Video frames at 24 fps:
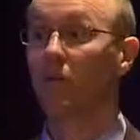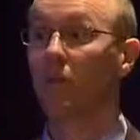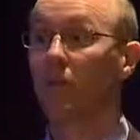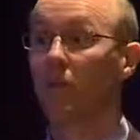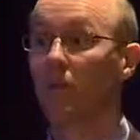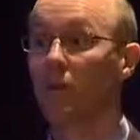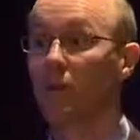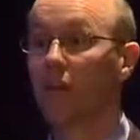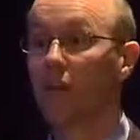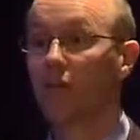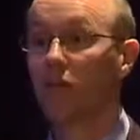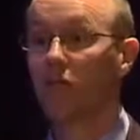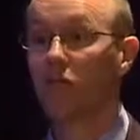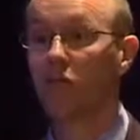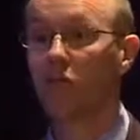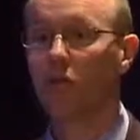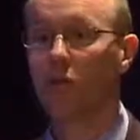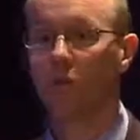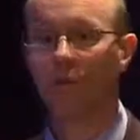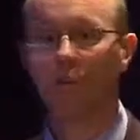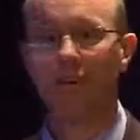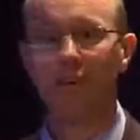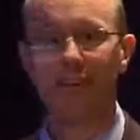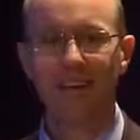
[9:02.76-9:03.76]
thinking through
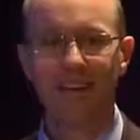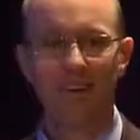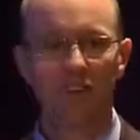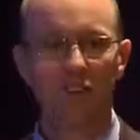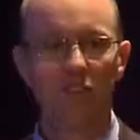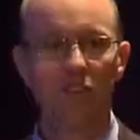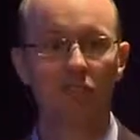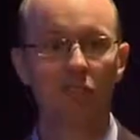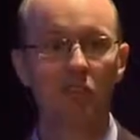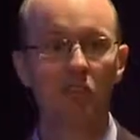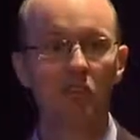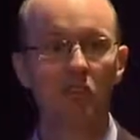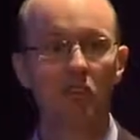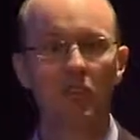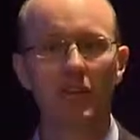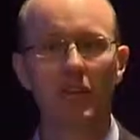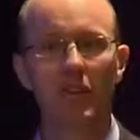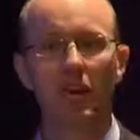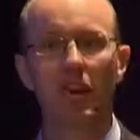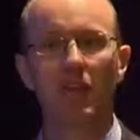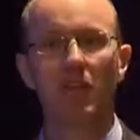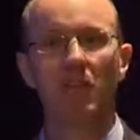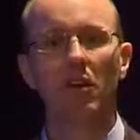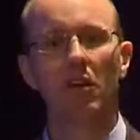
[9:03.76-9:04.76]
a decision
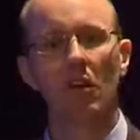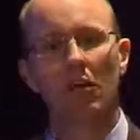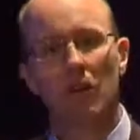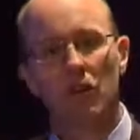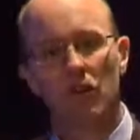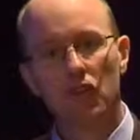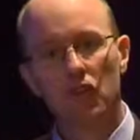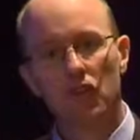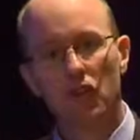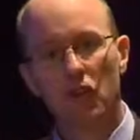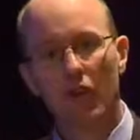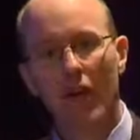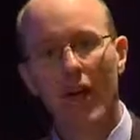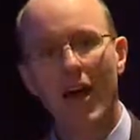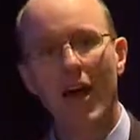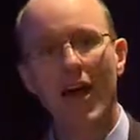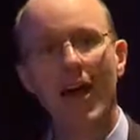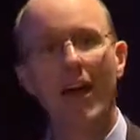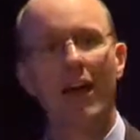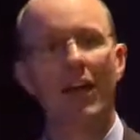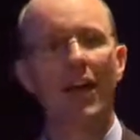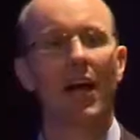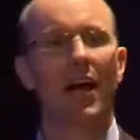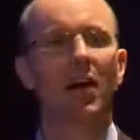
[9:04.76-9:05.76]
can
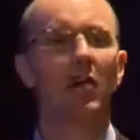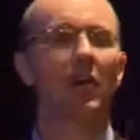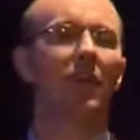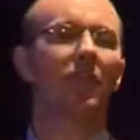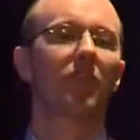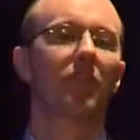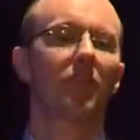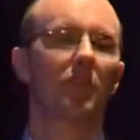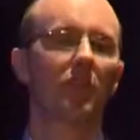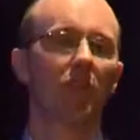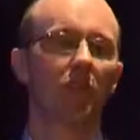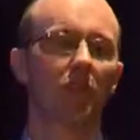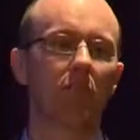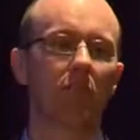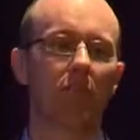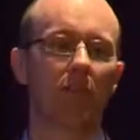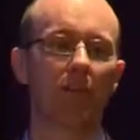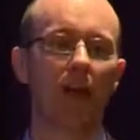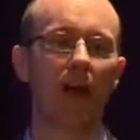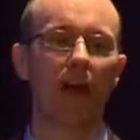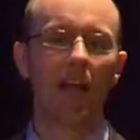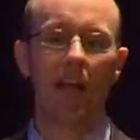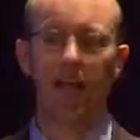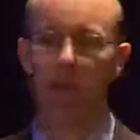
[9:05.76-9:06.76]
drag our estimates of
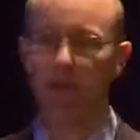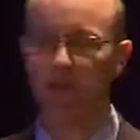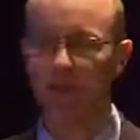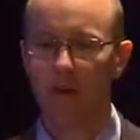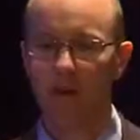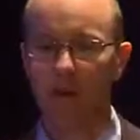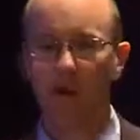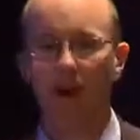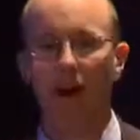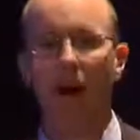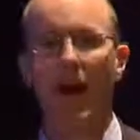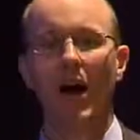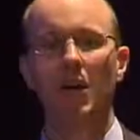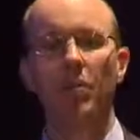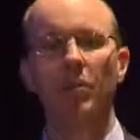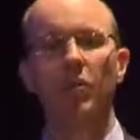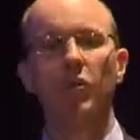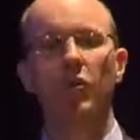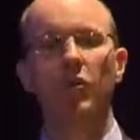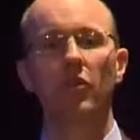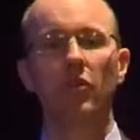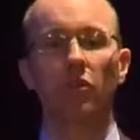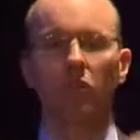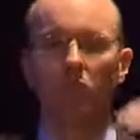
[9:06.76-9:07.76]
value
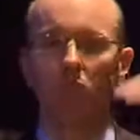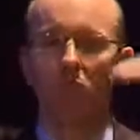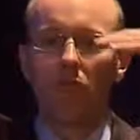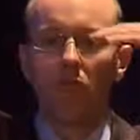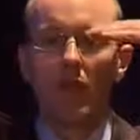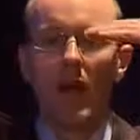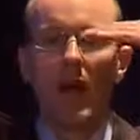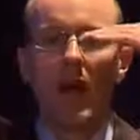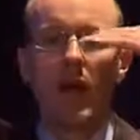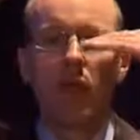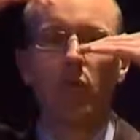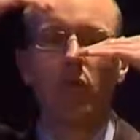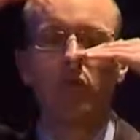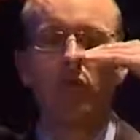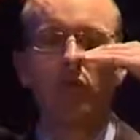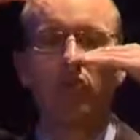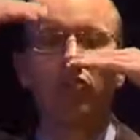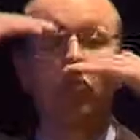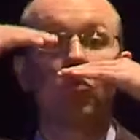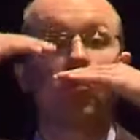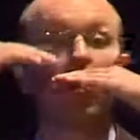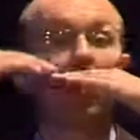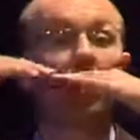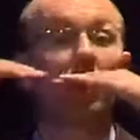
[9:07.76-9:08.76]
upwards or downwards
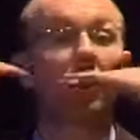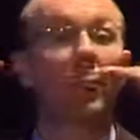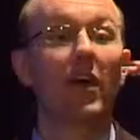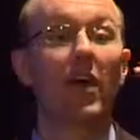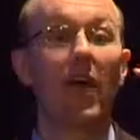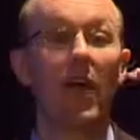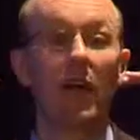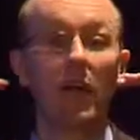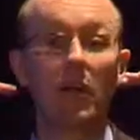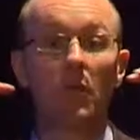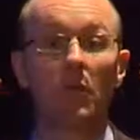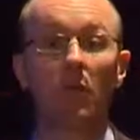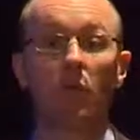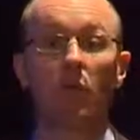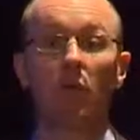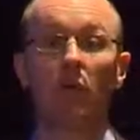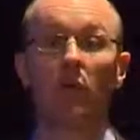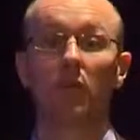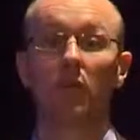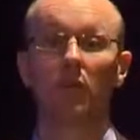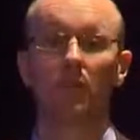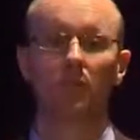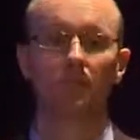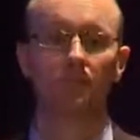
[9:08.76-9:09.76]
towards that anchor
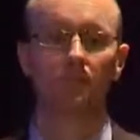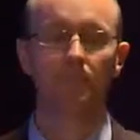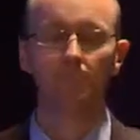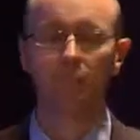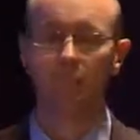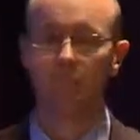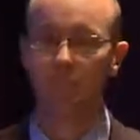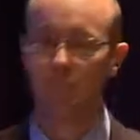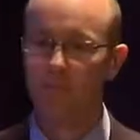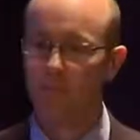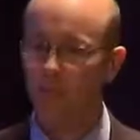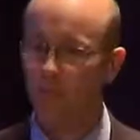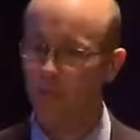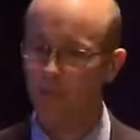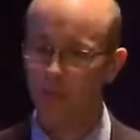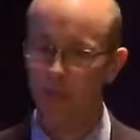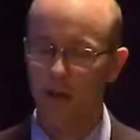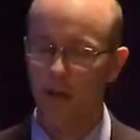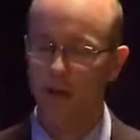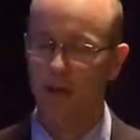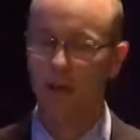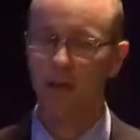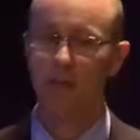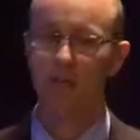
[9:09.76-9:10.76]
point.
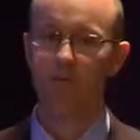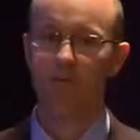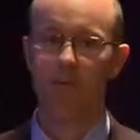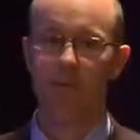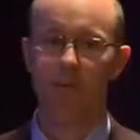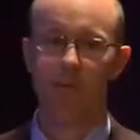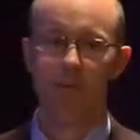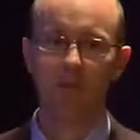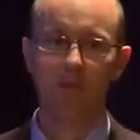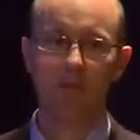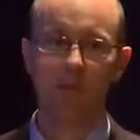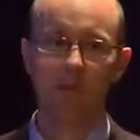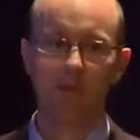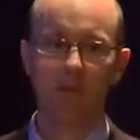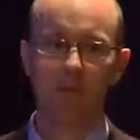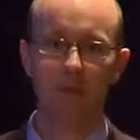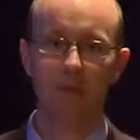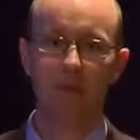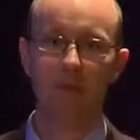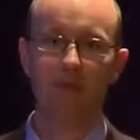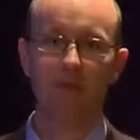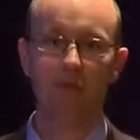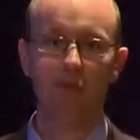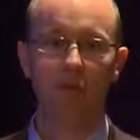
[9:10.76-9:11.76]
Again, very easy to
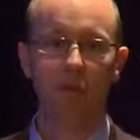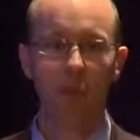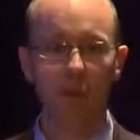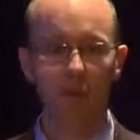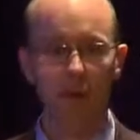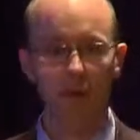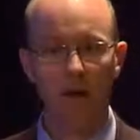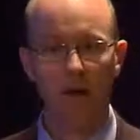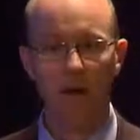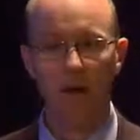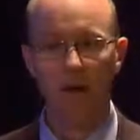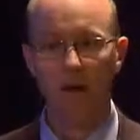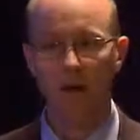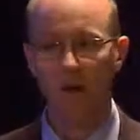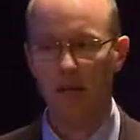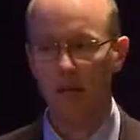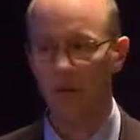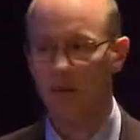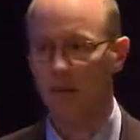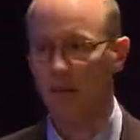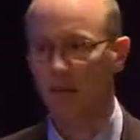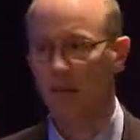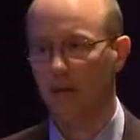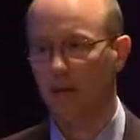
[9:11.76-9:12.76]
demonstrate
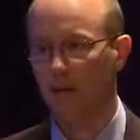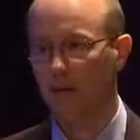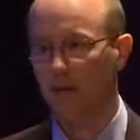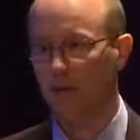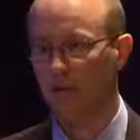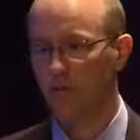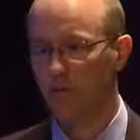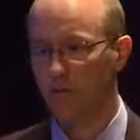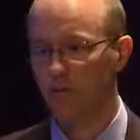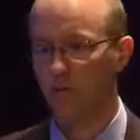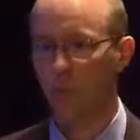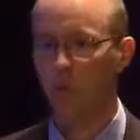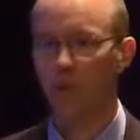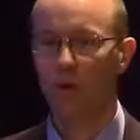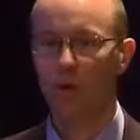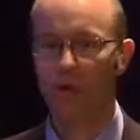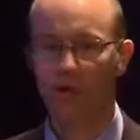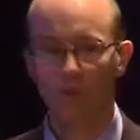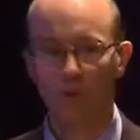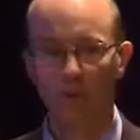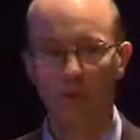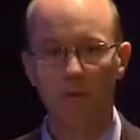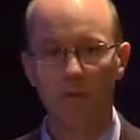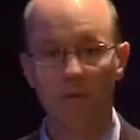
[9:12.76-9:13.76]
in sort of a
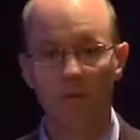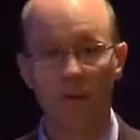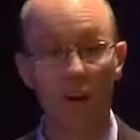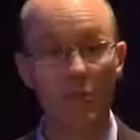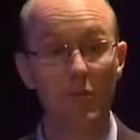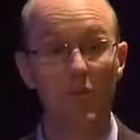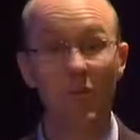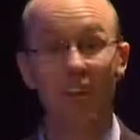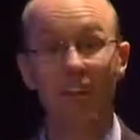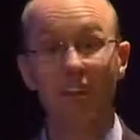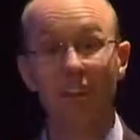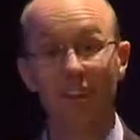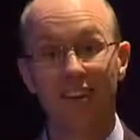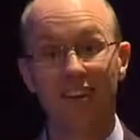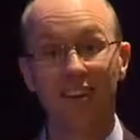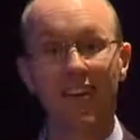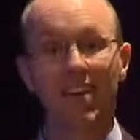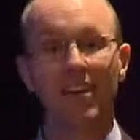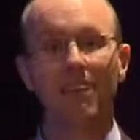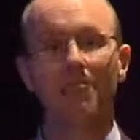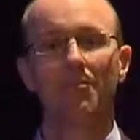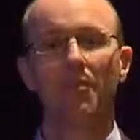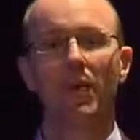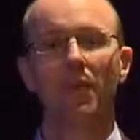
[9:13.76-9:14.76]
workshop environment. I can
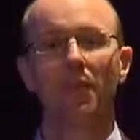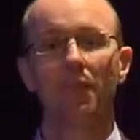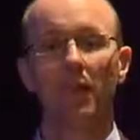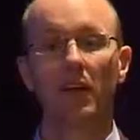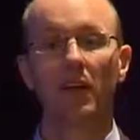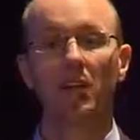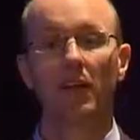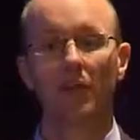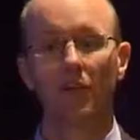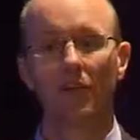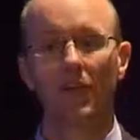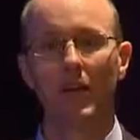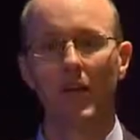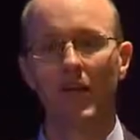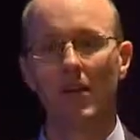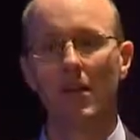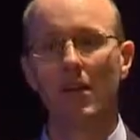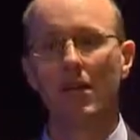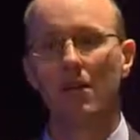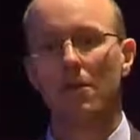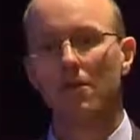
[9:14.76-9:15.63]
effectively